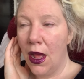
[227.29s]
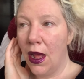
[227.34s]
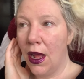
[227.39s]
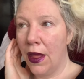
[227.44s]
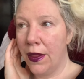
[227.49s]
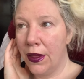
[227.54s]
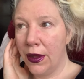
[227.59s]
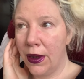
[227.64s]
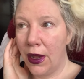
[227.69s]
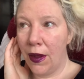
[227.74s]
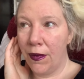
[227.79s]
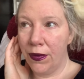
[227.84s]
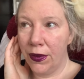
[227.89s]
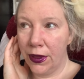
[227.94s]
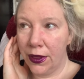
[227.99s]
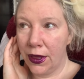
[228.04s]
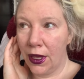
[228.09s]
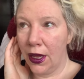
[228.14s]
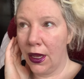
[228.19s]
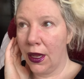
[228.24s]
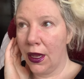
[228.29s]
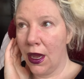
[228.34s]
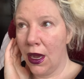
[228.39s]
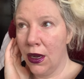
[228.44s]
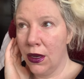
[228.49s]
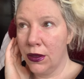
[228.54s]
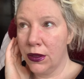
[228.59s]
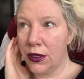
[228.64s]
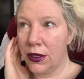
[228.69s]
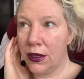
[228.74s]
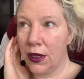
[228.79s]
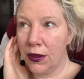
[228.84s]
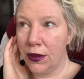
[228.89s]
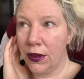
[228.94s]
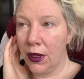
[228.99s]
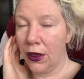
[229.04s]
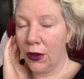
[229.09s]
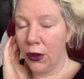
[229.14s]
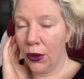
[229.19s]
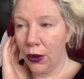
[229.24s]
And then everything else that
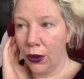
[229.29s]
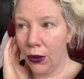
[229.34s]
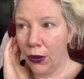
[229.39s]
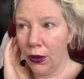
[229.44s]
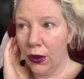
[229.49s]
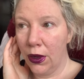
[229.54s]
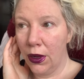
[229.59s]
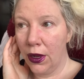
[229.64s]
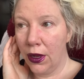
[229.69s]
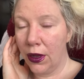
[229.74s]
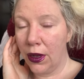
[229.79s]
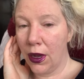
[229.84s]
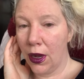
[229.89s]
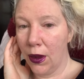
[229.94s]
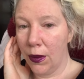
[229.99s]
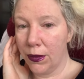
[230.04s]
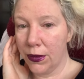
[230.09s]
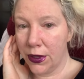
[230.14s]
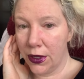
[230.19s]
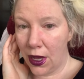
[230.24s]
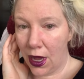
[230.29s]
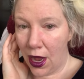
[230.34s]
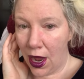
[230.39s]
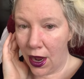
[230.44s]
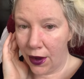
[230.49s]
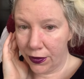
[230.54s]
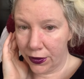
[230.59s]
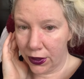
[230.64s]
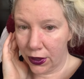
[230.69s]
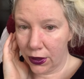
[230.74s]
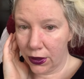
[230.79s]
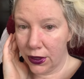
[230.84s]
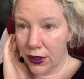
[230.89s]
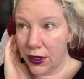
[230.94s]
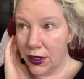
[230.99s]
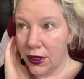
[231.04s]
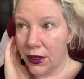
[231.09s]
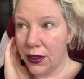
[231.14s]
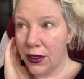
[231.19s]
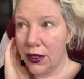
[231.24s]
they do comes after.
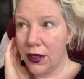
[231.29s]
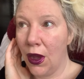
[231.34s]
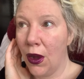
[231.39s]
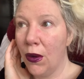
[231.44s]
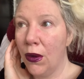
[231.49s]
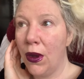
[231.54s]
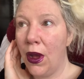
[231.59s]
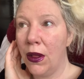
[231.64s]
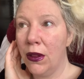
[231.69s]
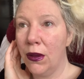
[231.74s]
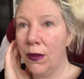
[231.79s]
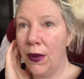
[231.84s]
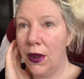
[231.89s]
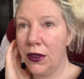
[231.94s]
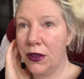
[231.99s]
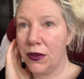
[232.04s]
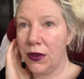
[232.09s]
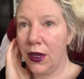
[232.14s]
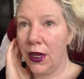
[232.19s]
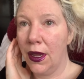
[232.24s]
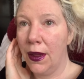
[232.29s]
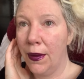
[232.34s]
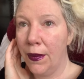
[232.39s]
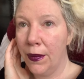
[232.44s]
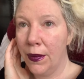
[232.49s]
This is so elementary,